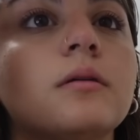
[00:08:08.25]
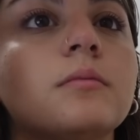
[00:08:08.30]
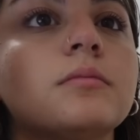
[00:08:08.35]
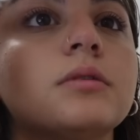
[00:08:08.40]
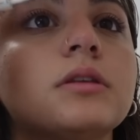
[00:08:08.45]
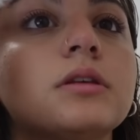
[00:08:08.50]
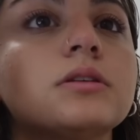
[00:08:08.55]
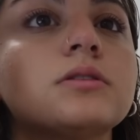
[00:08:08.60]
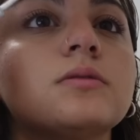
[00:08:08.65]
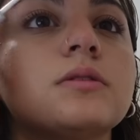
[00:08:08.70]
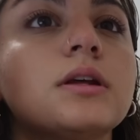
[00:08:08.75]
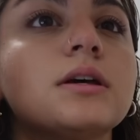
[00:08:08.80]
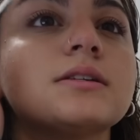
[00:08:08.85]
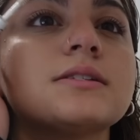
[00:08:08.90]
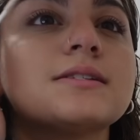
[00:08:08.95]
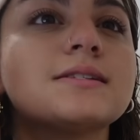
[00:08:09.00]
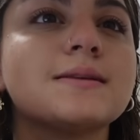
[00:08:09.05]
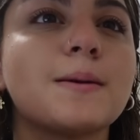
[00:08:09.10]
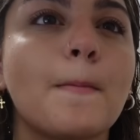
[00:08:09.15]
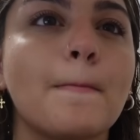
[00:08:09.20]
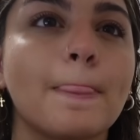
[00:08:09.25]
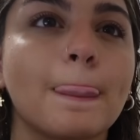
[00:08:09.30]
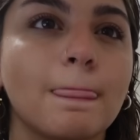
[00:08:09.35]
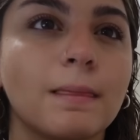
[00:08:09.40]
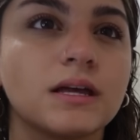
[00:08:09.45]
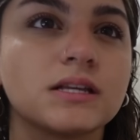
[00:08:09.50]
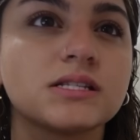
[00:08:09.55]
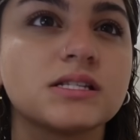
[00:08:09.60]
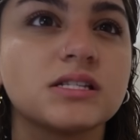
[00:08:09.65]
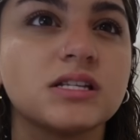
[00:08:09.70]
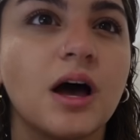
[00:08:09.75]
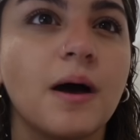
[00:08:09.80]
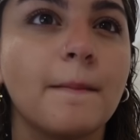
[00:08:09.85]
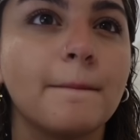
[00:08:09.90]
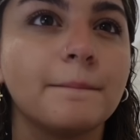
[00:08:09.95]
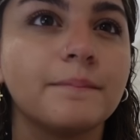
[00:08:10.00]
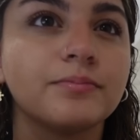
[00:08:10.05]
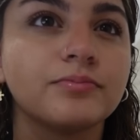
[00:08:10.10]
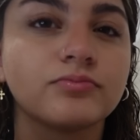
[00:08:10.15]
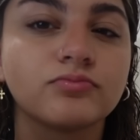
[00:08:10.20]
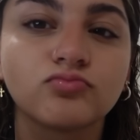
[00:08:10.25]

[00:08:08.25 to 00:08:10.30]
But this one has some.